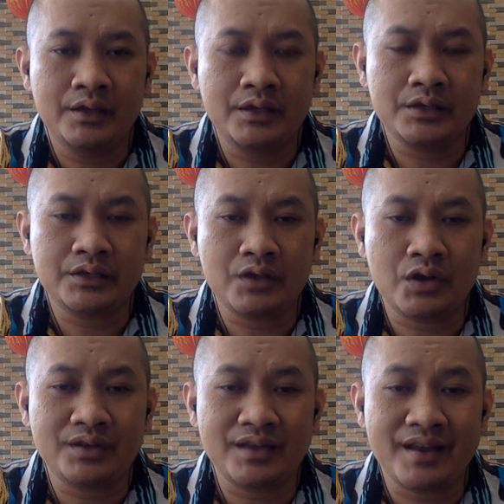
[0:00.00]
is
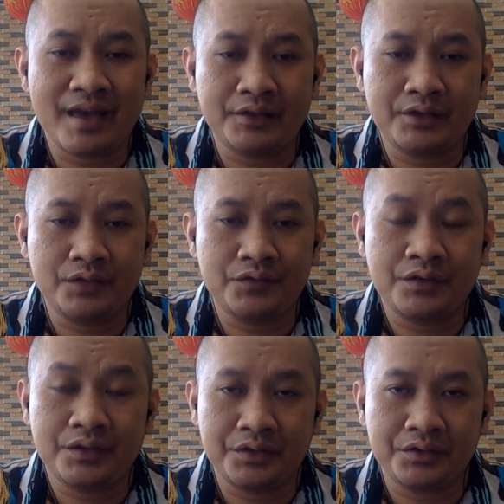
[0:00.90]
not an active
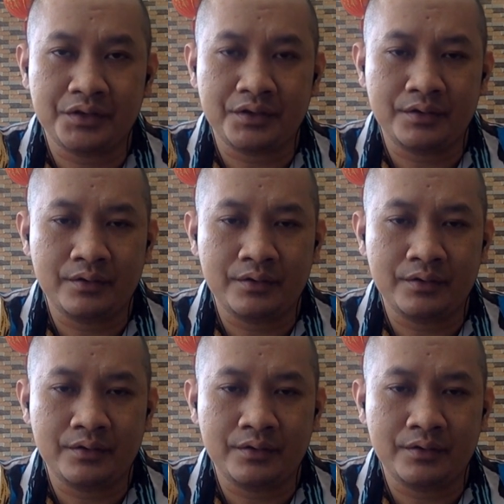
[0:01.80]
decision